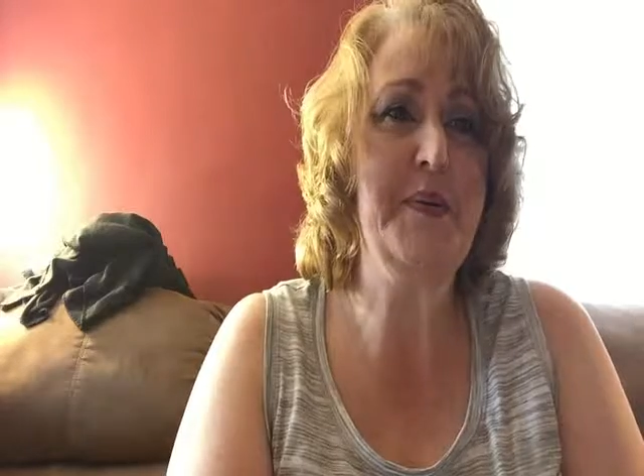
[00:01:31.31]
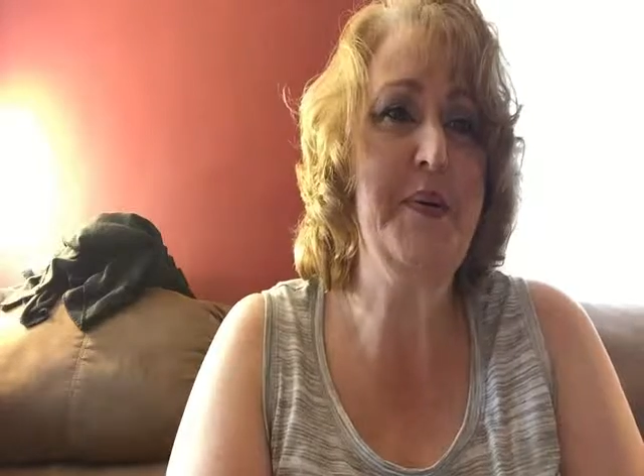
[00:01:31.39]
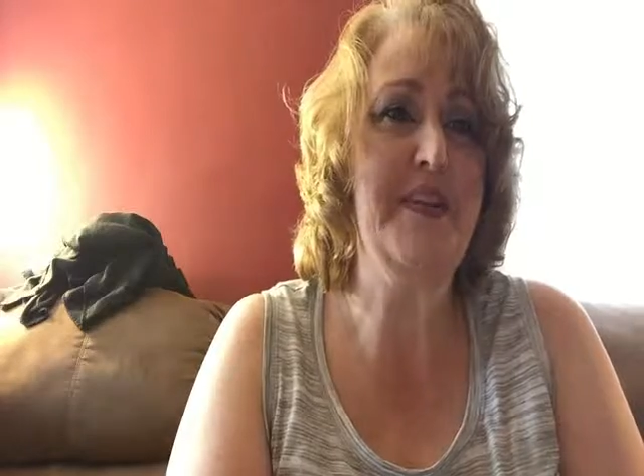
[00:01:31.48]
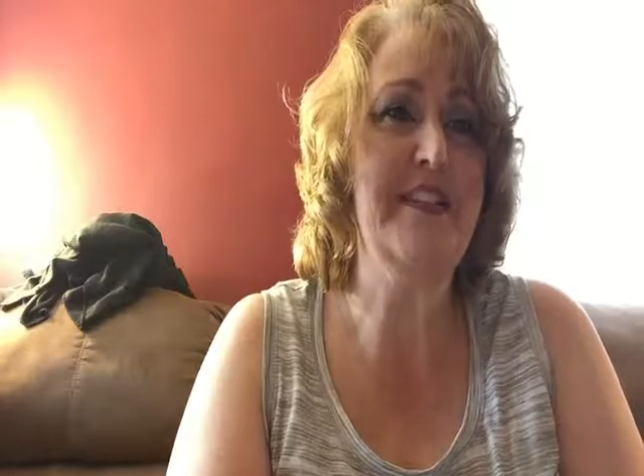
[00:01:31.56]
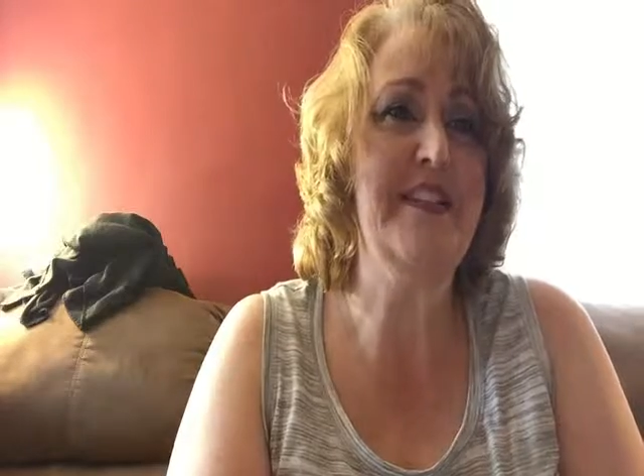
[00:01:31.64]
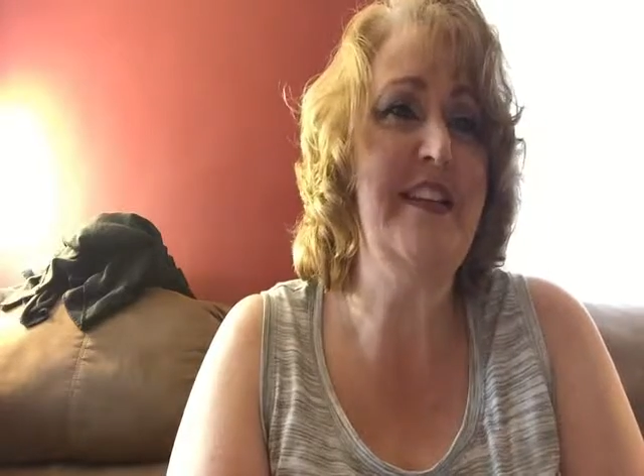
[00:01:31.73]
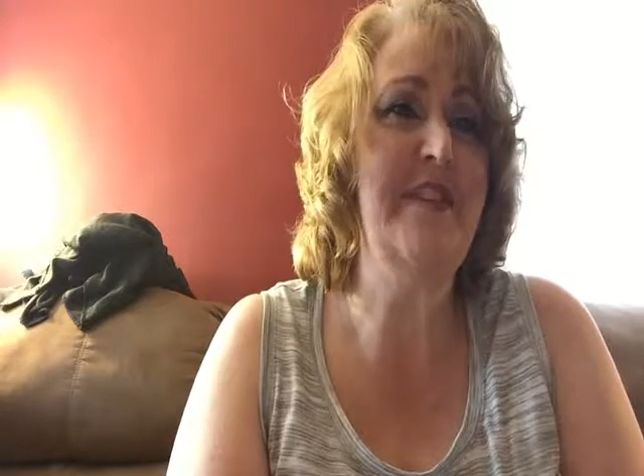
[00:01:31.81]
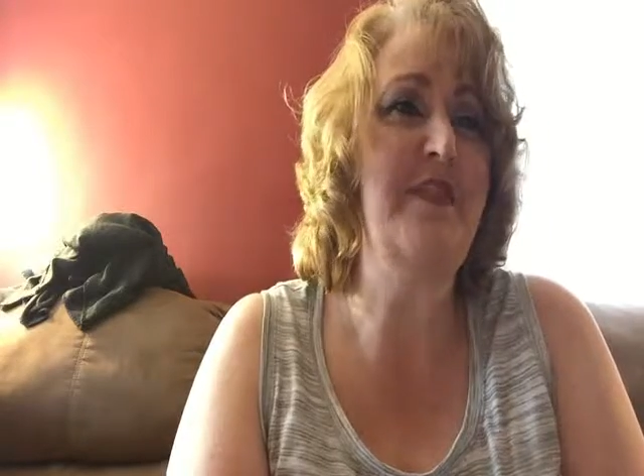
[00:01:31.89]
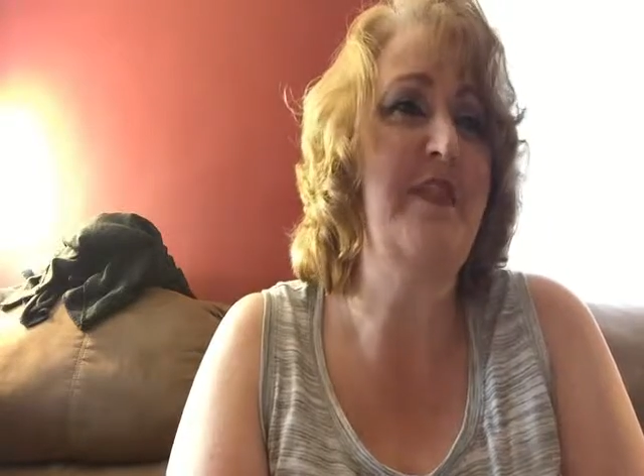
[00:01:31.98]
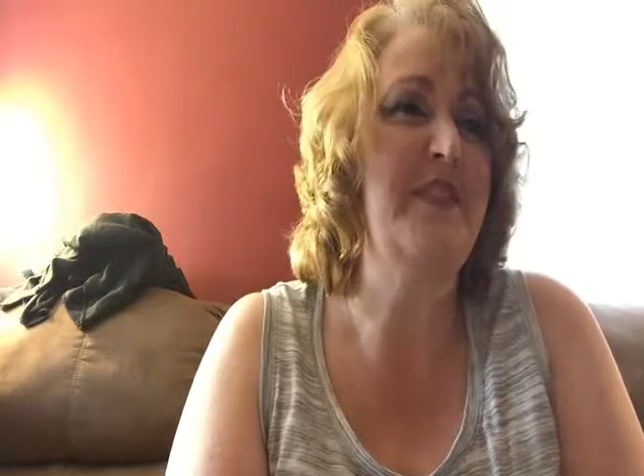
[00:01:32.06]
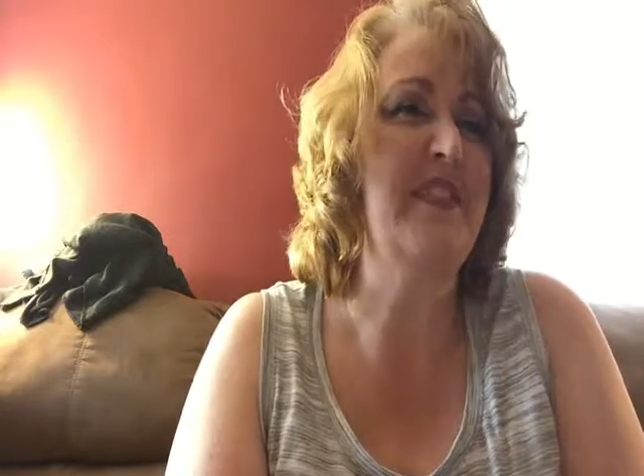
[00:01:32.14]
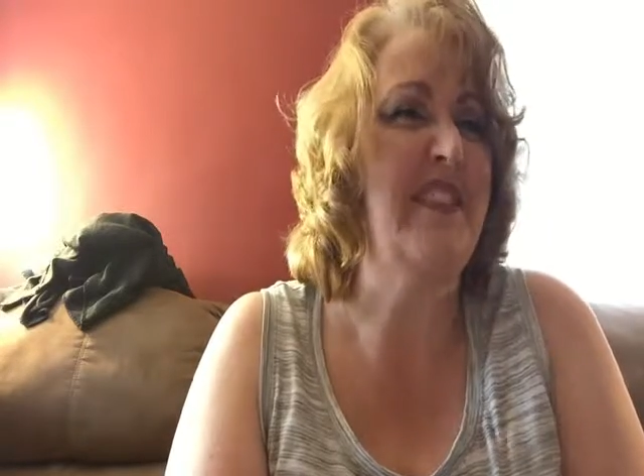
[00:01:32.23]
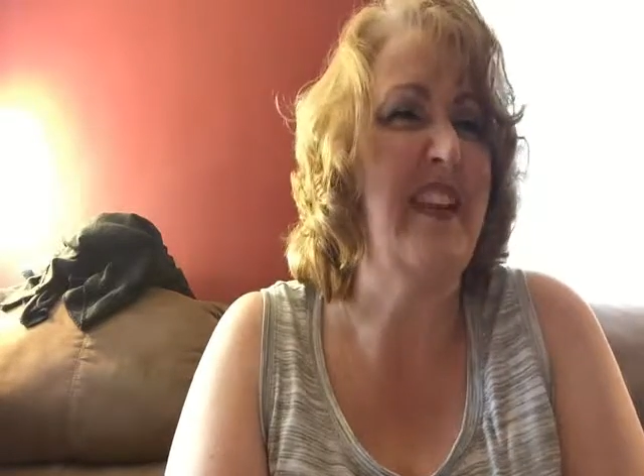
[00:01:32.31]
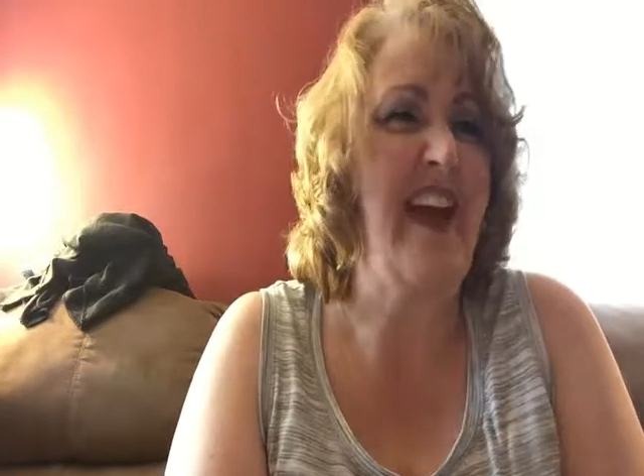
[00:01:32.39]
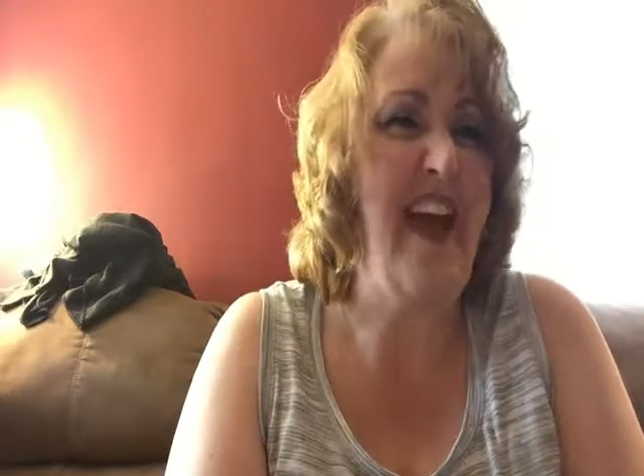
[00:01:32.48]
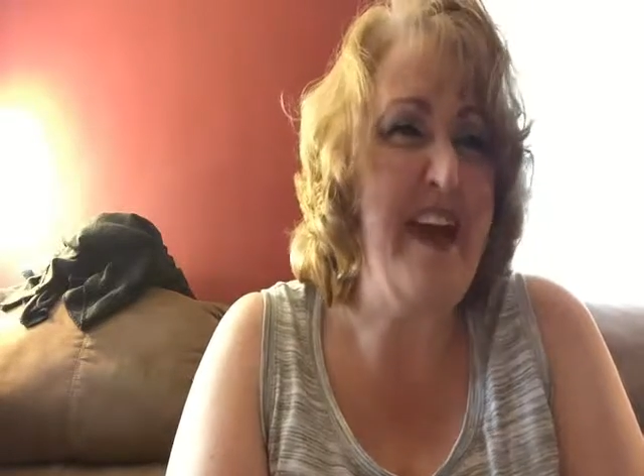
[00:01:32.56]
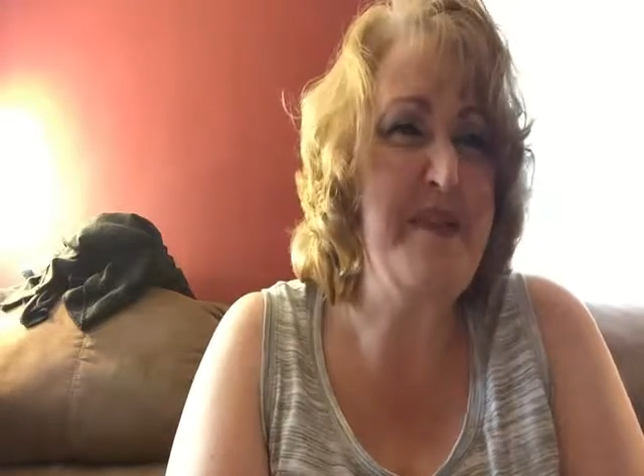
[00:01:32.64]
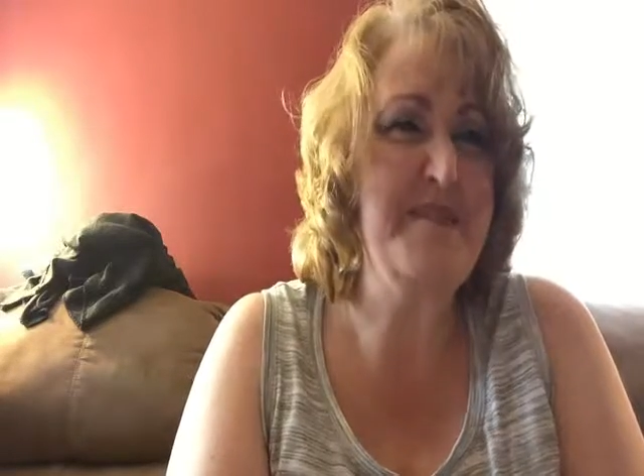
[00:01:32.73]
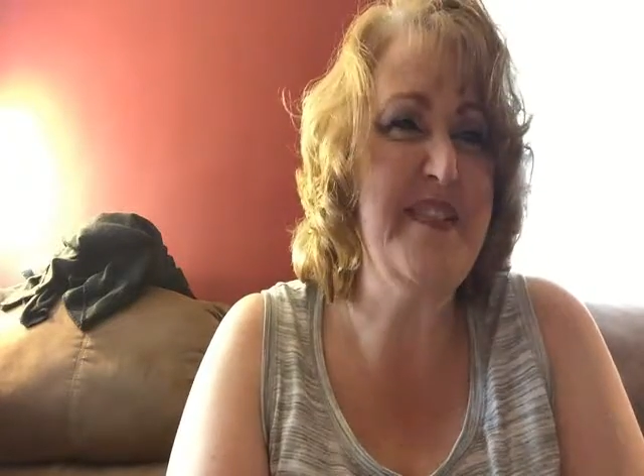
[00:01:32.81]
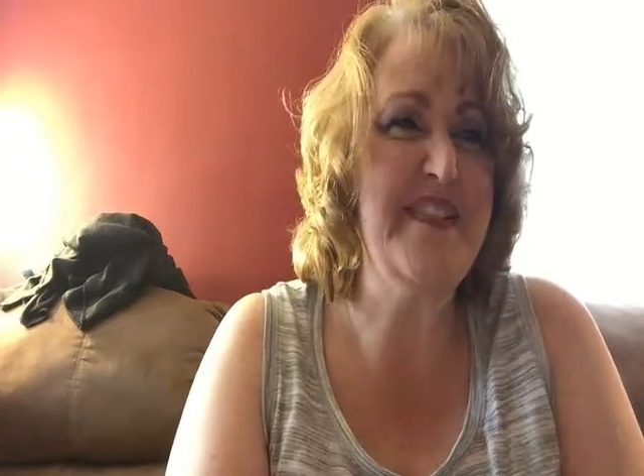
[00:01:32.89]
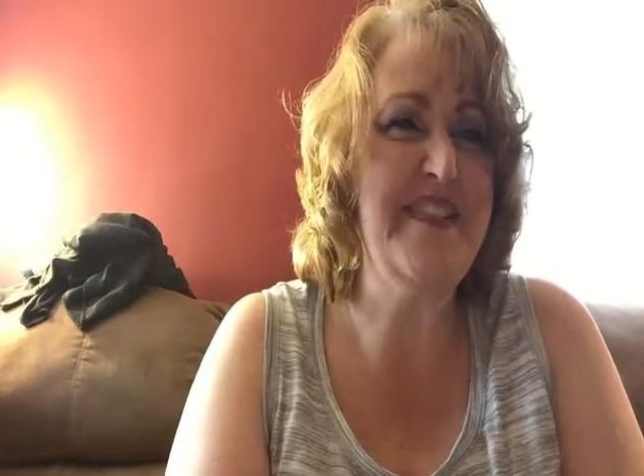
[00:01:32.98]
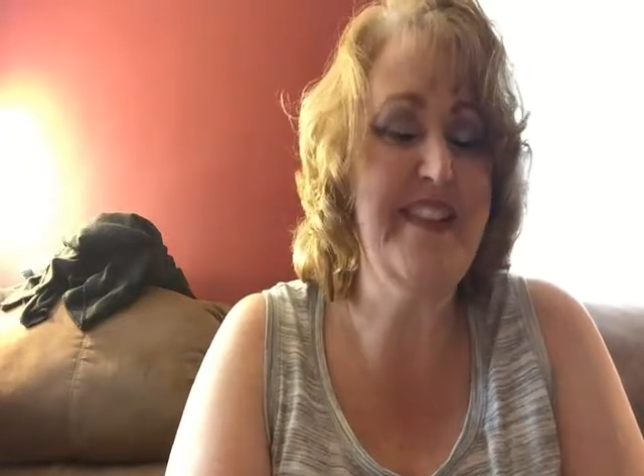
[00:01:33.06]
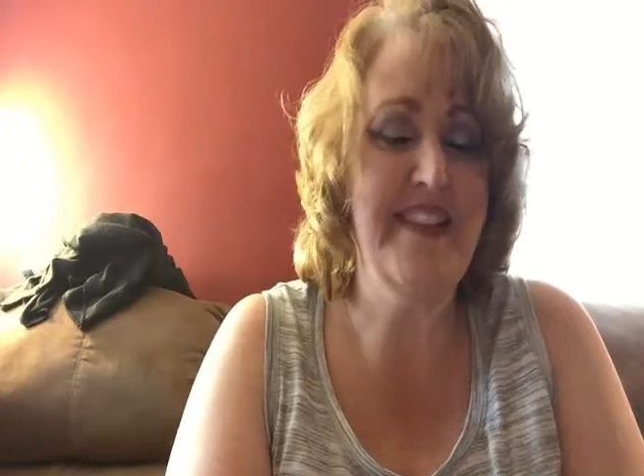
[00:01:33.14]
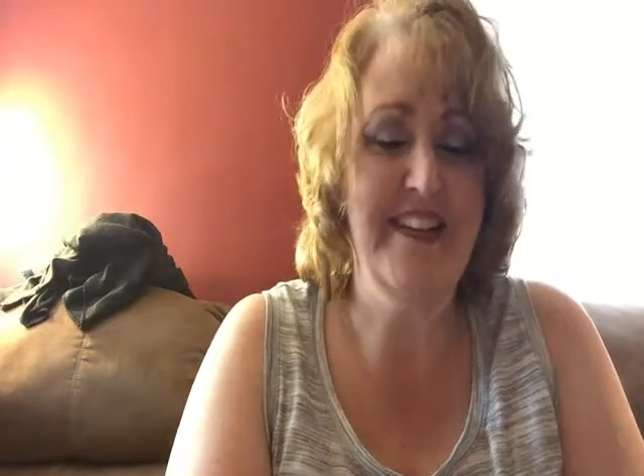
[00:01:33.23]
because you never know what's going to
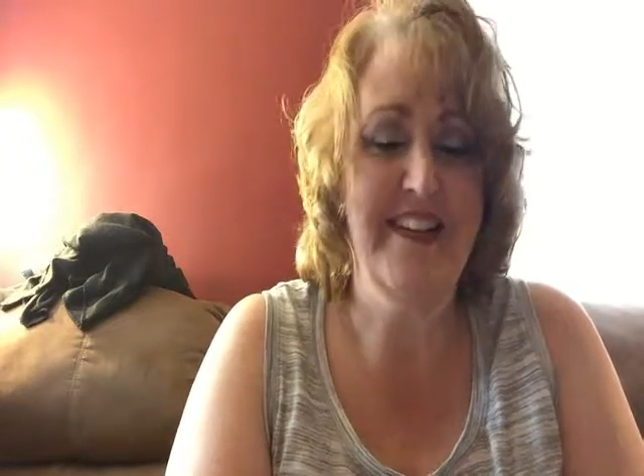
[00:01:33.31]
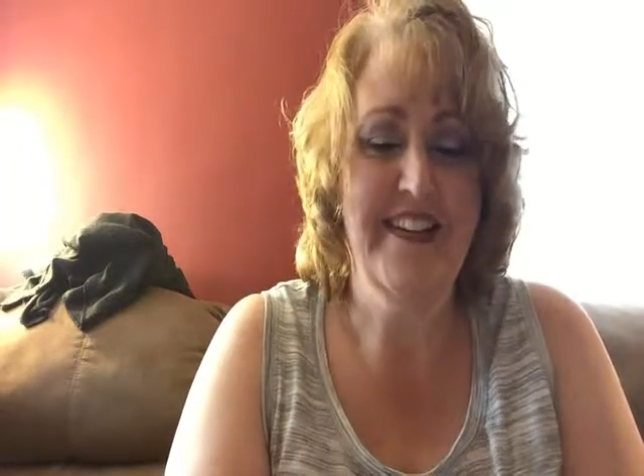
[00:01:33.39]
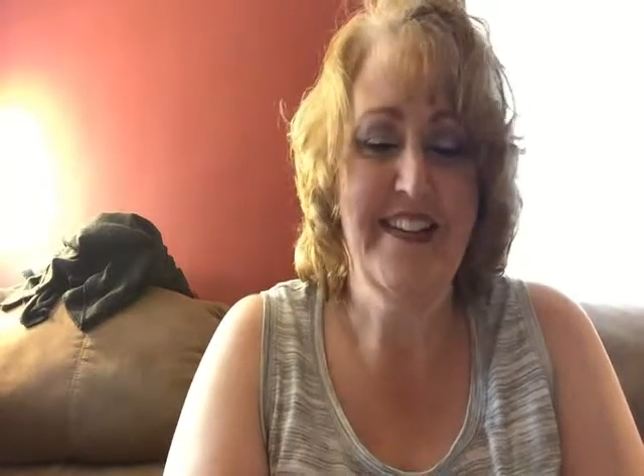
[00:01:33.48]
happen.